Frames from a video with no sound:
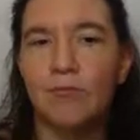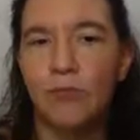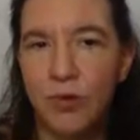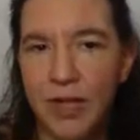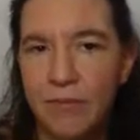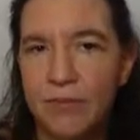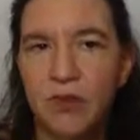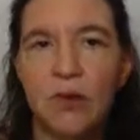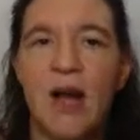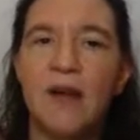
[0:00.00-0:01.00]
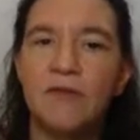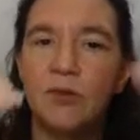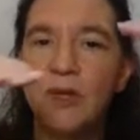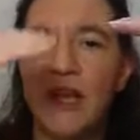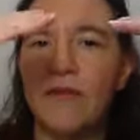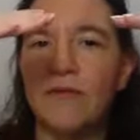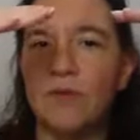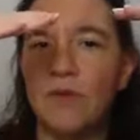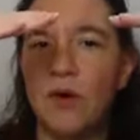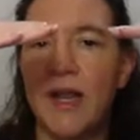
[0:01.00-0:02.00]
Okay, so after we have
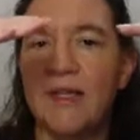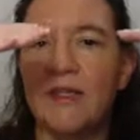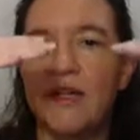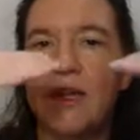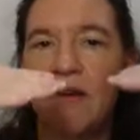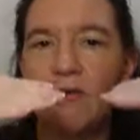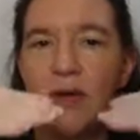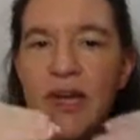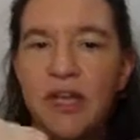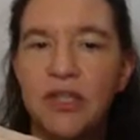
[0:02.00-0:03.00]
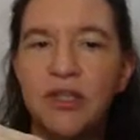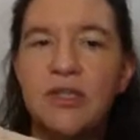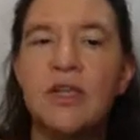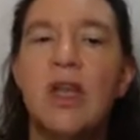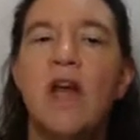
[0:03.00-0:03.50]
collected enough relations,